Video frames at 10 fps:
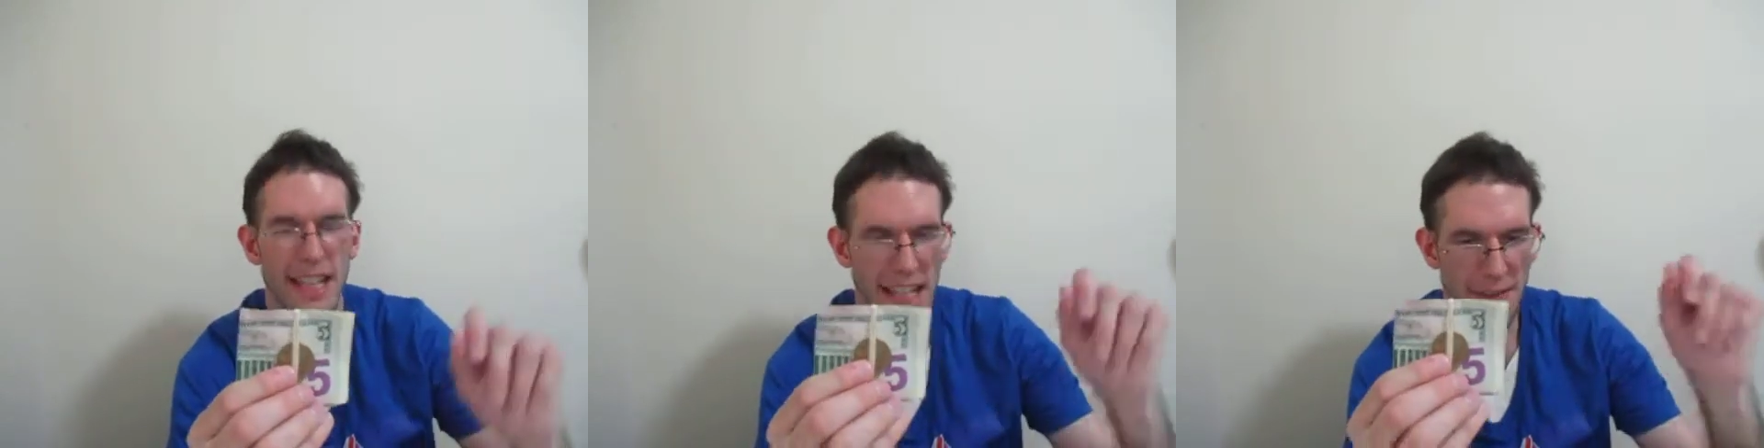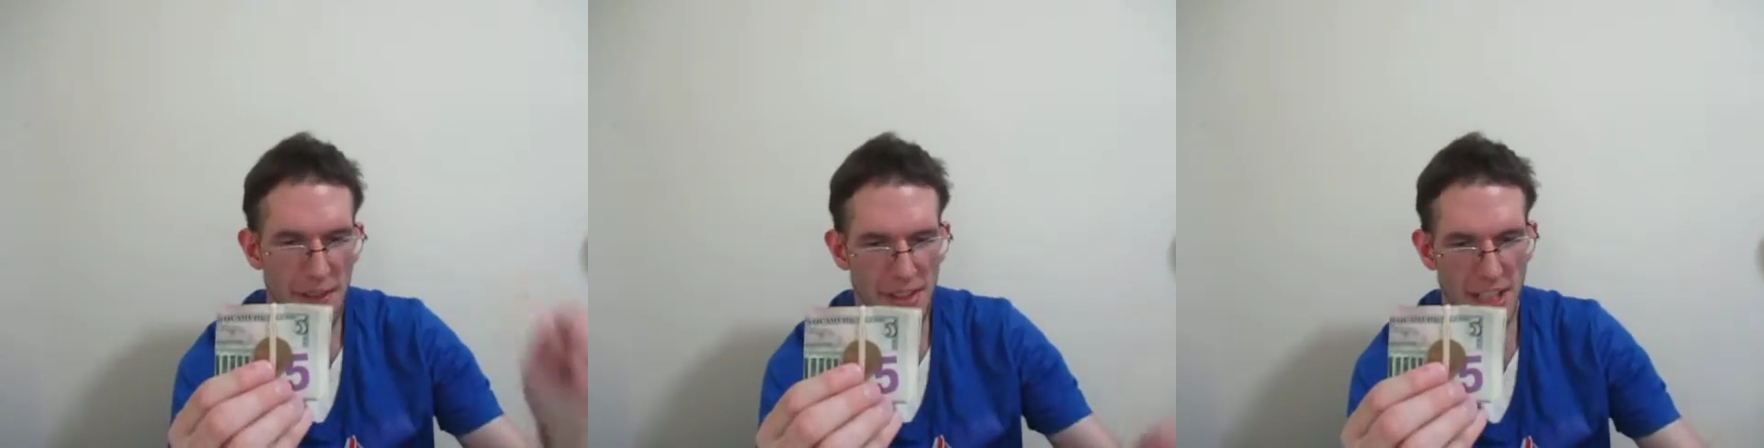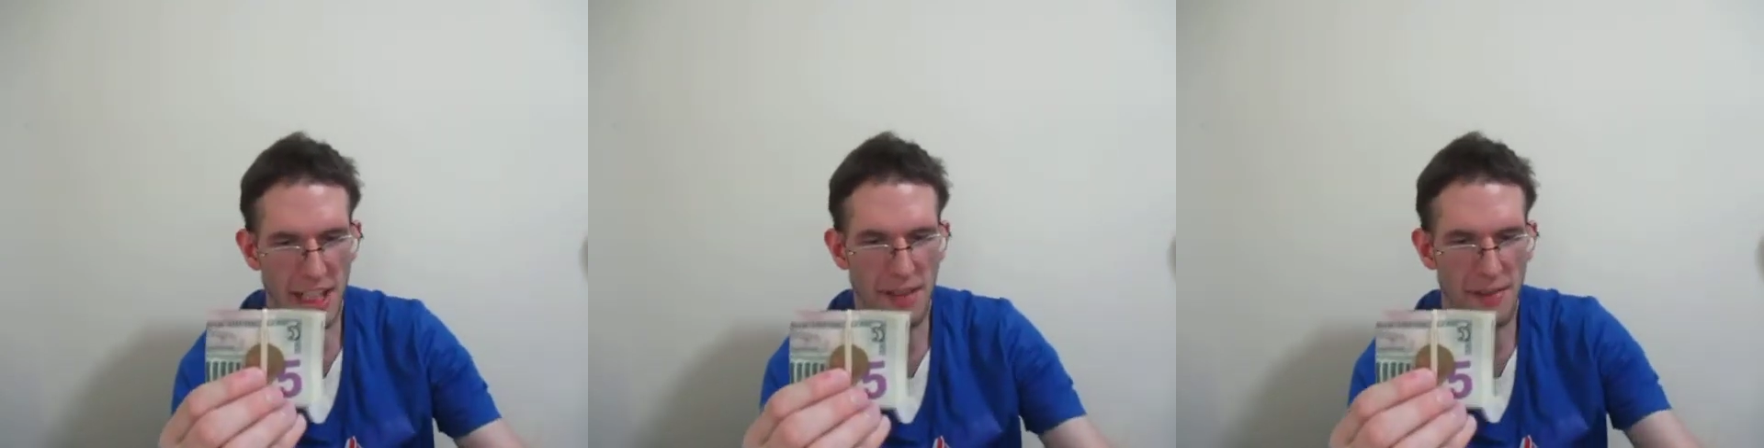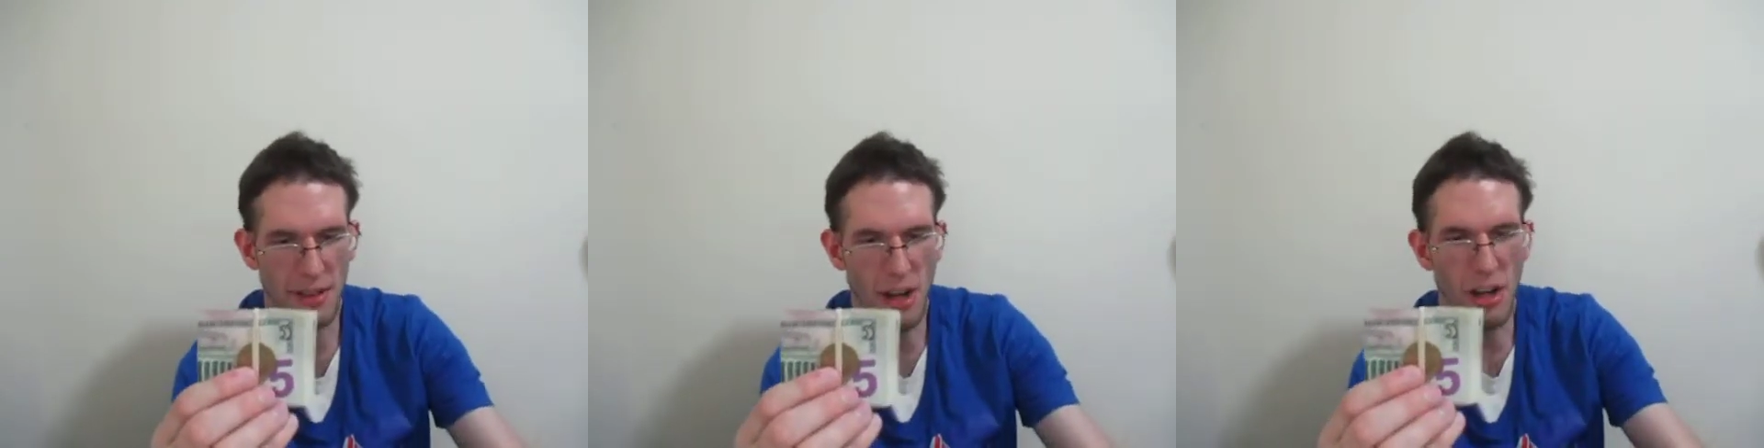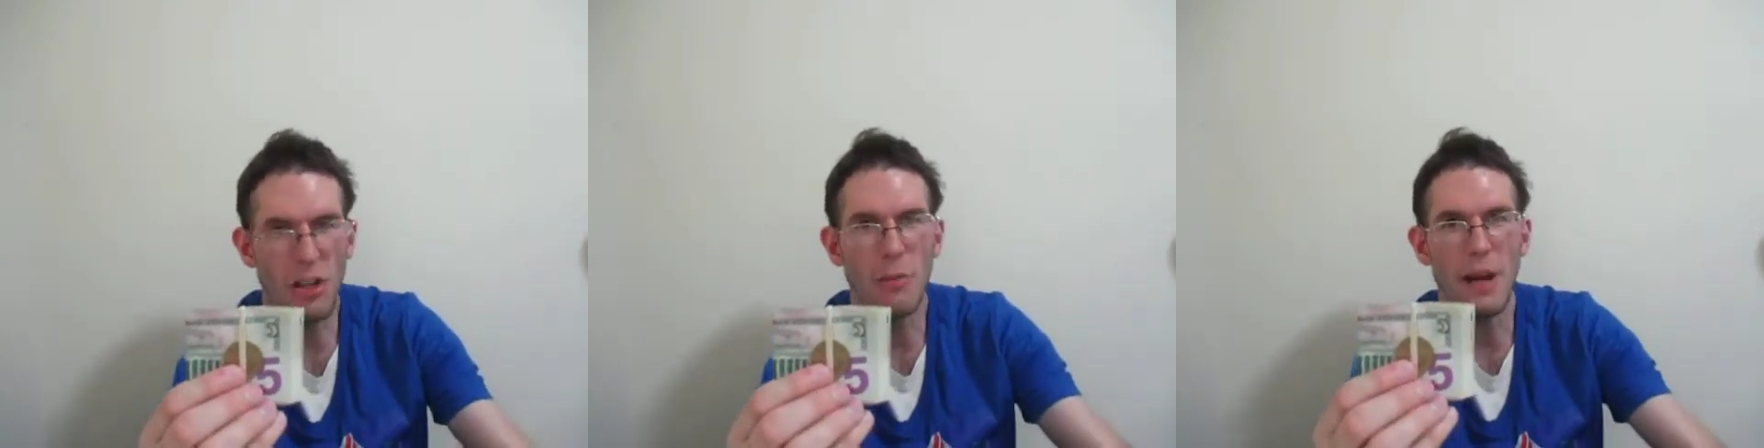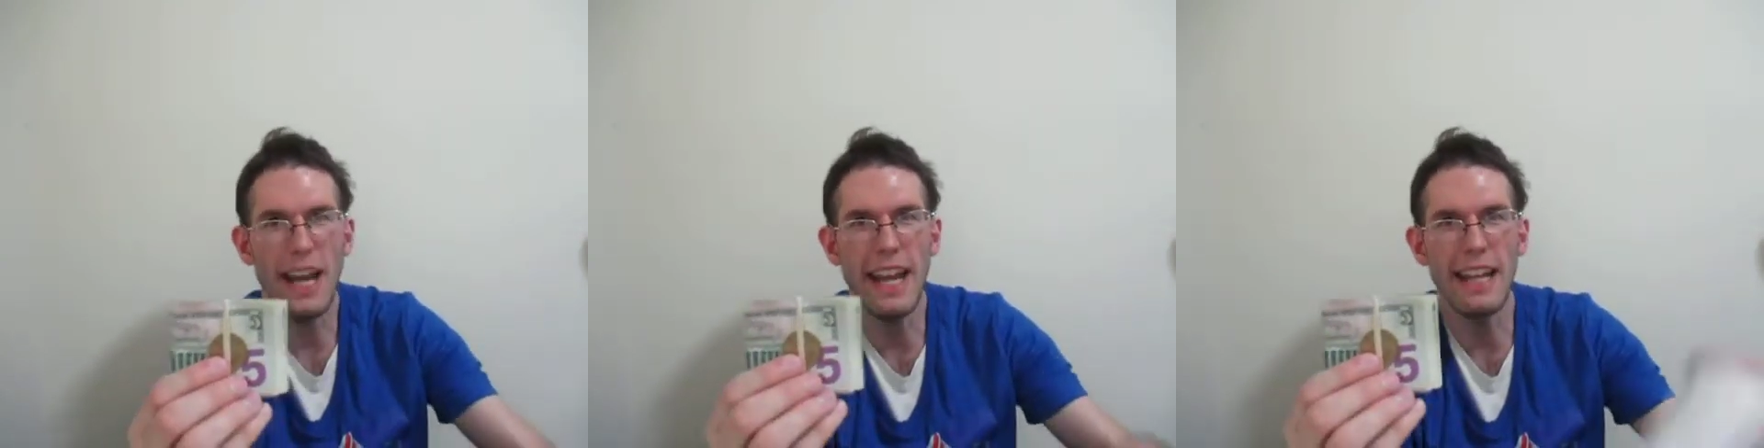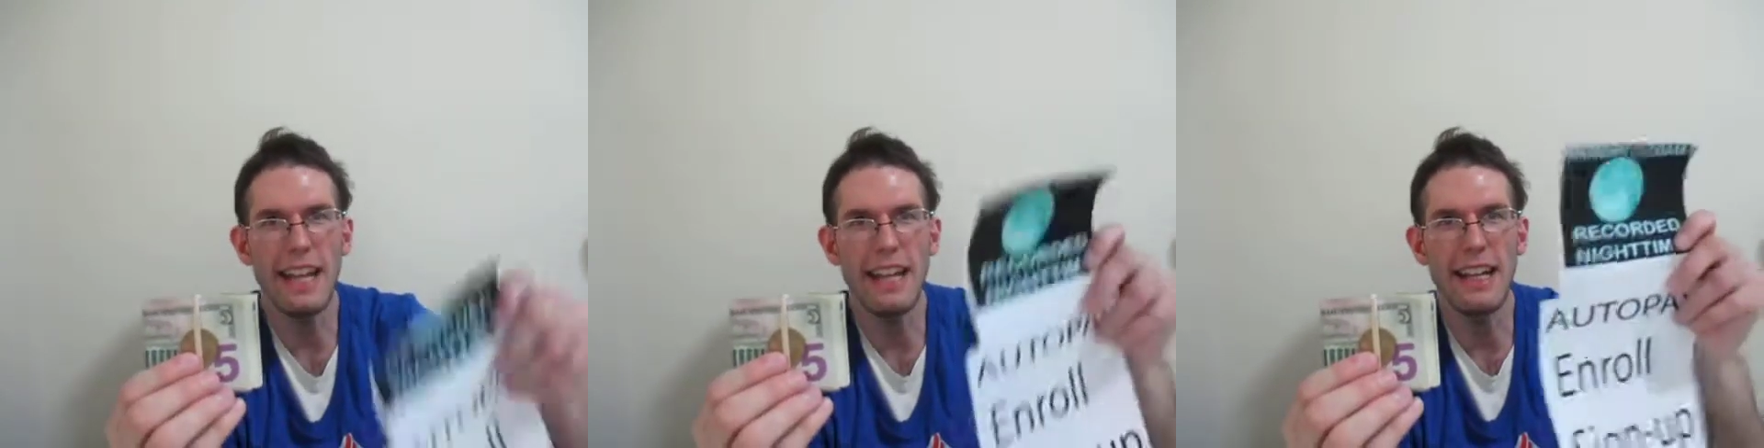if you sign up for AutoPay
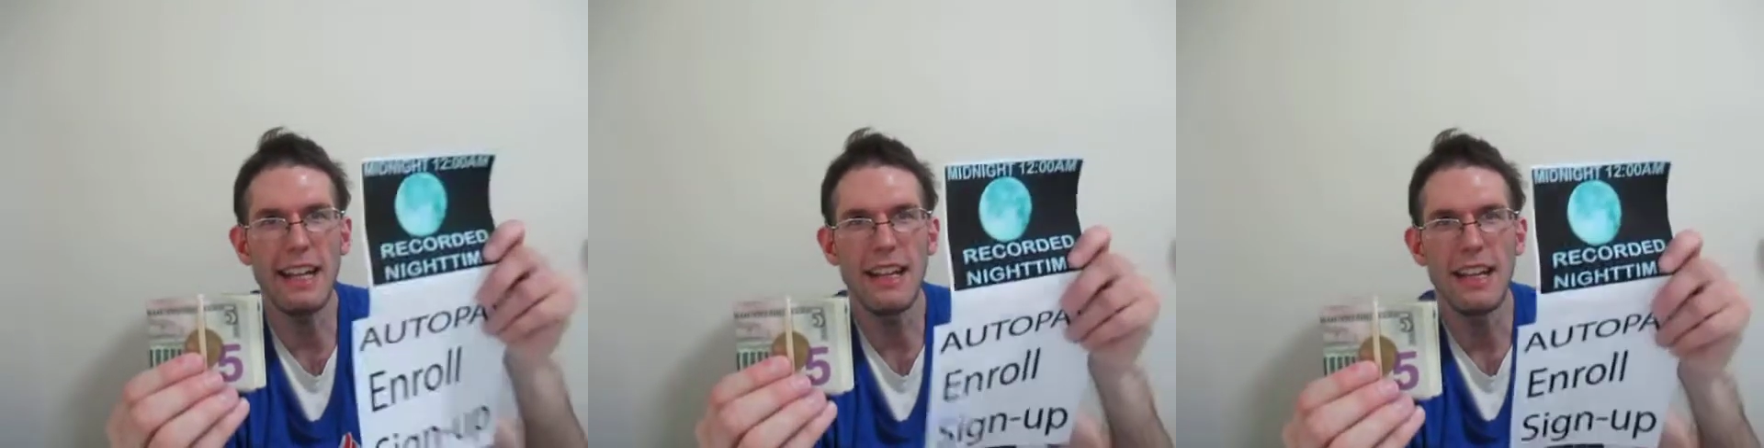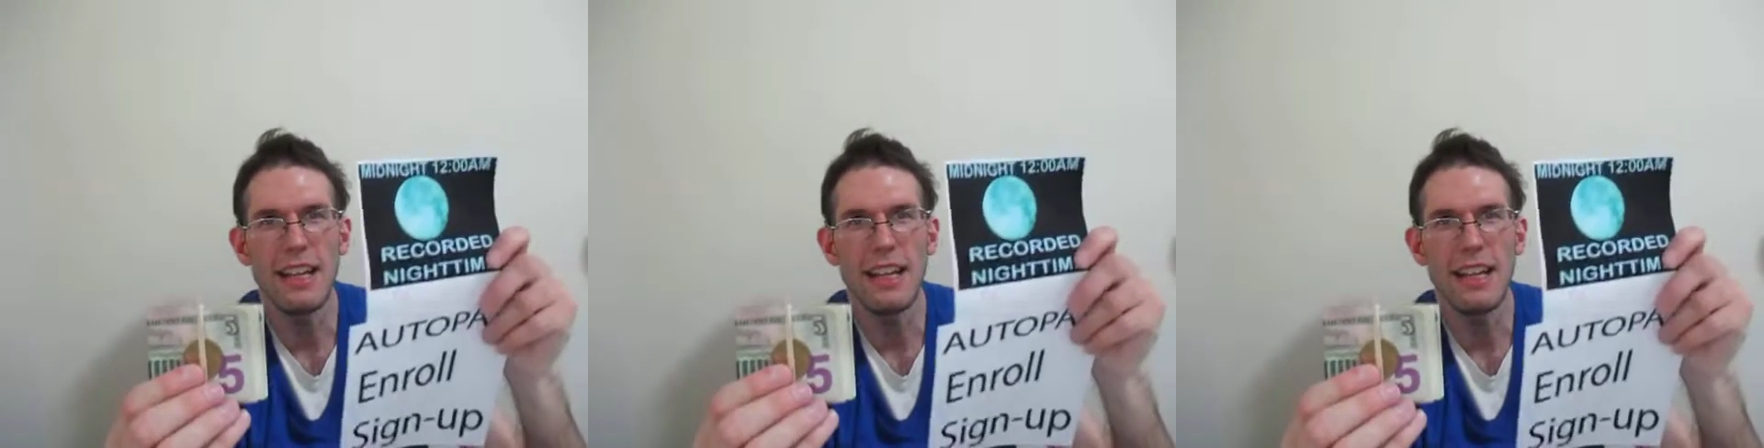and at any